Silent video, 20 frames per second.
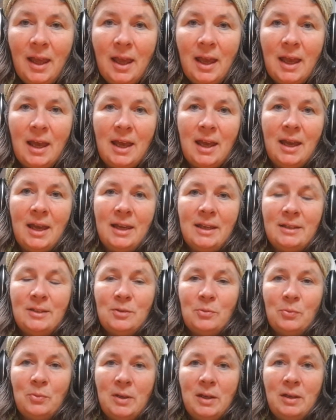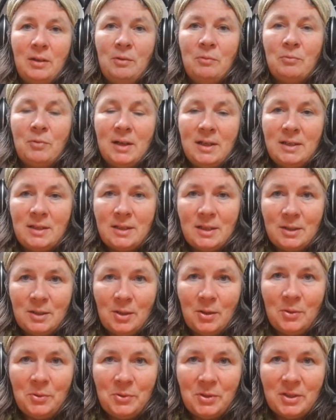and we raised a
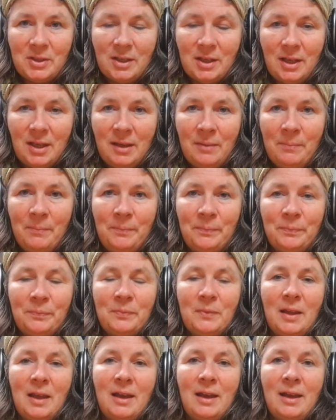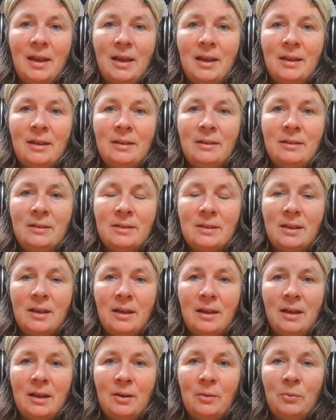toast to him, and
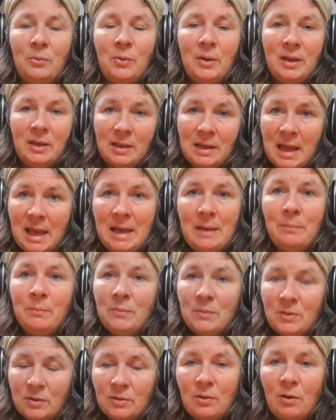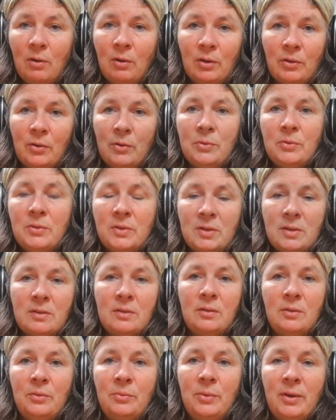we named all those
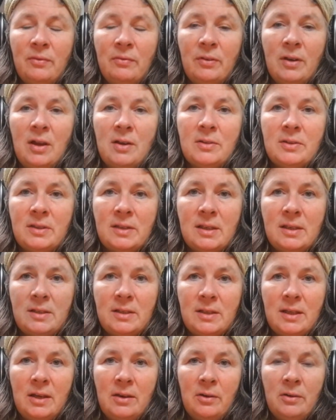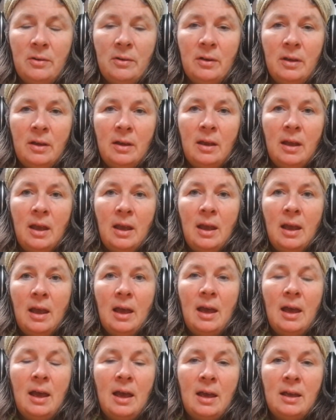who we've lost this year,
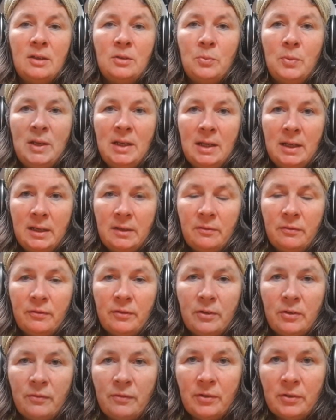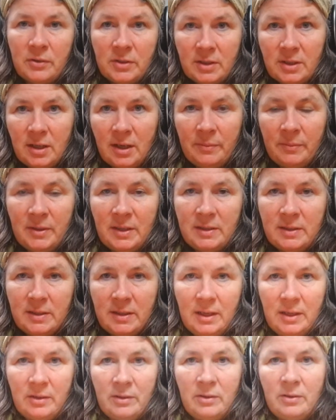and we lit for the first time this
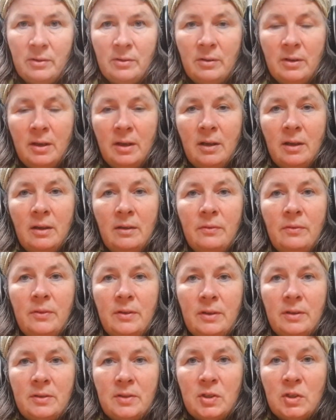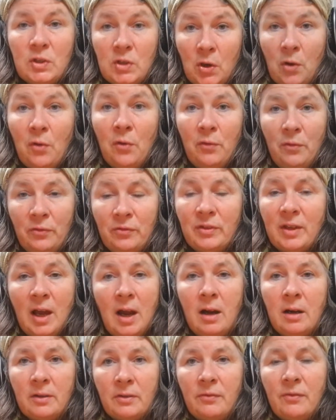year the stove, the
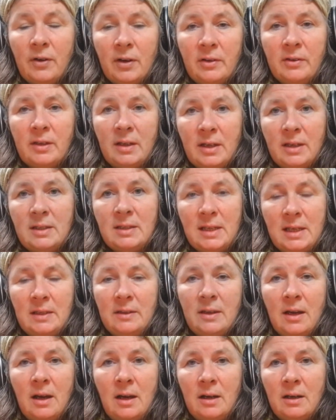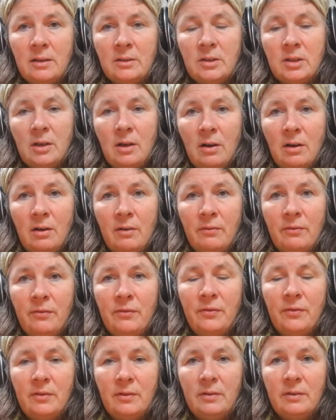hearth fire that is in the heart
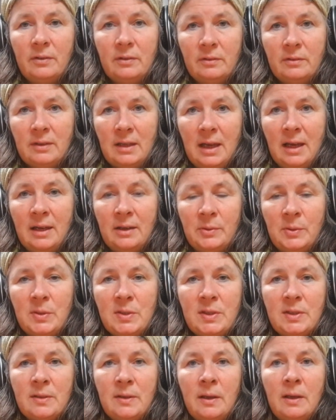of the house.